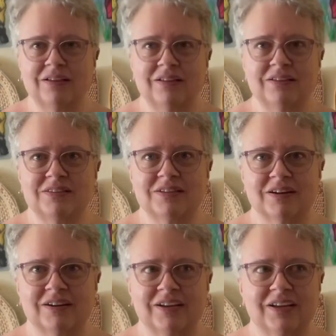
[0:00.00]

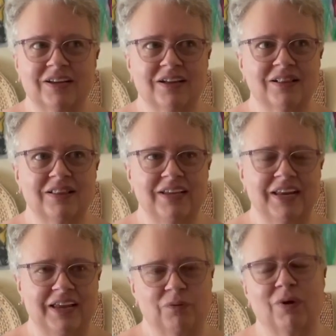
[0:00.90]
started
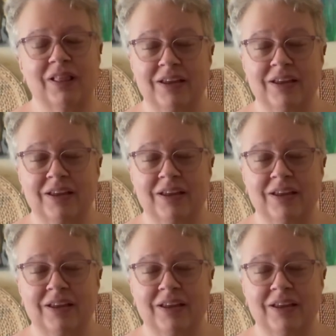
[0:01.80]
cleaning. Well,